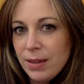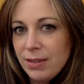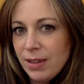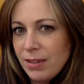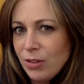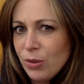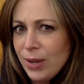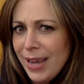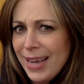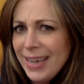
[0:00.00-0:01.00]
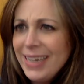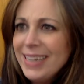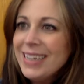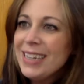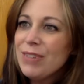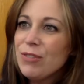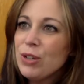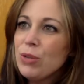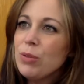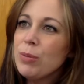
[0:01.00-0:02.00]
says it's okay for
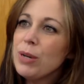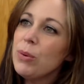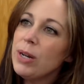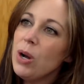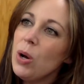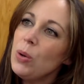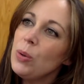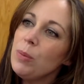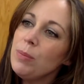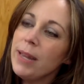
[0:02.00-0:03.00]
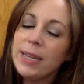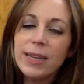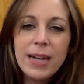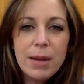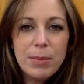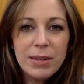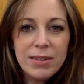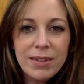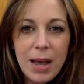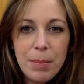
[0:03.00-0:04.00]
you to bring one home, they can come and
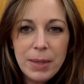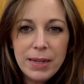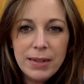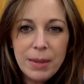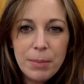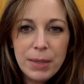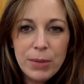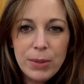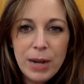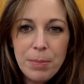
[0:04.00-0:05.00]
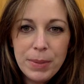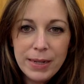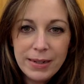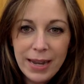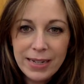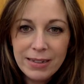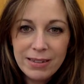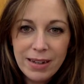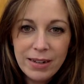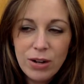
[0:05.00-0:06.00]
stop in and pick one up, and I can
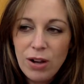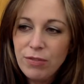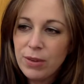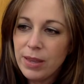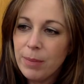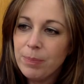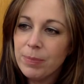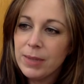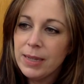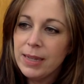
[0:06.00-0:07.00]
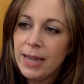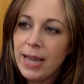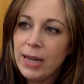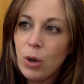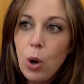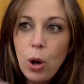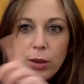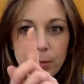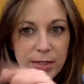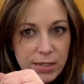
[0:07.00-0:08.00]
send it off with them. And all
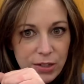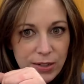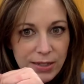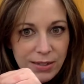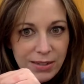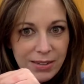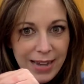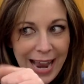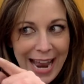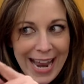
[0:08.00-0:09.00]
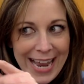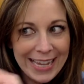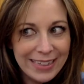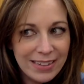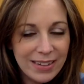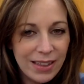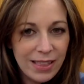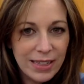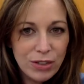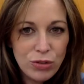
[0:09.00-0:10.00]
the materials and
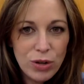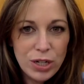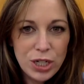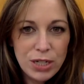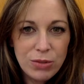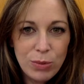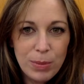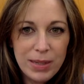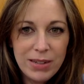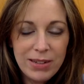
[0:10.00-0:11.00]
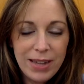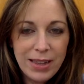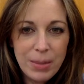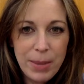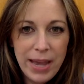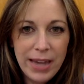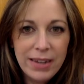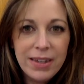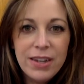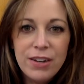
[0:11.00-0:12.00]
the instructions will be inside the bag
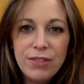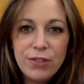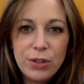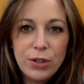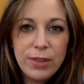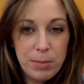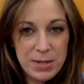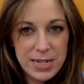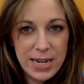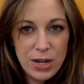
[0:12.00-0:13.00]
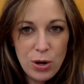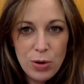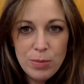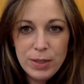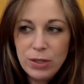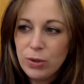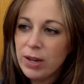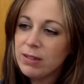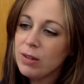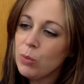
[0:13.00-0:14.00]
for them to take home, and you
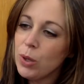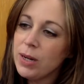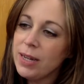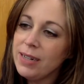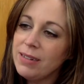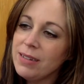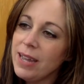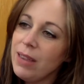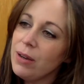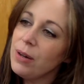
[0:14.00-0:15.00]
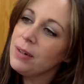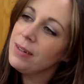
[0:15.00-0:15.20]
guys can work on it together.